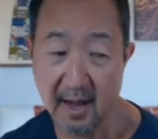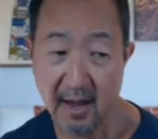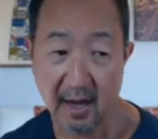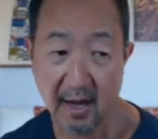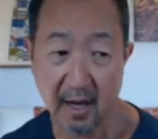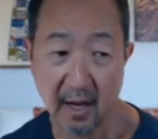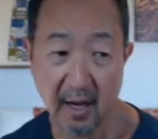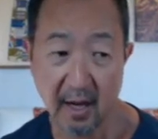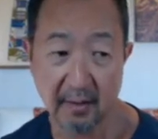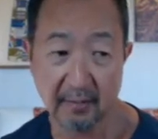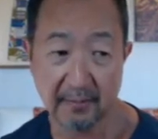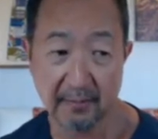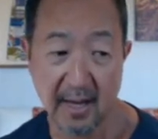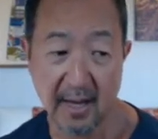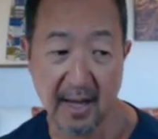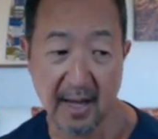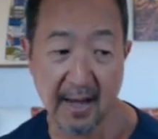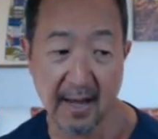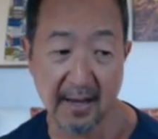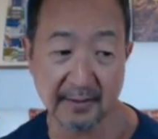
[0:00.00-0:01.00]

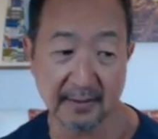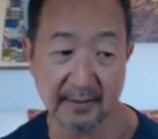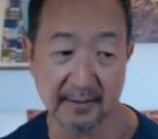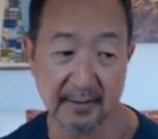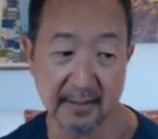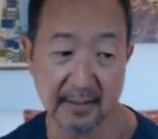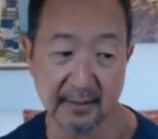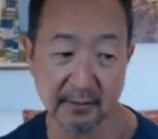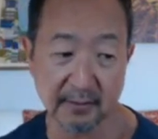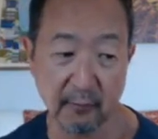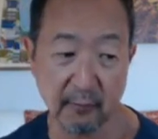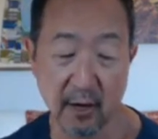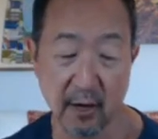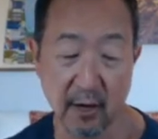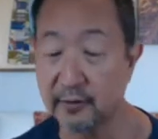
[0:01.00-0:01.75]
And as well,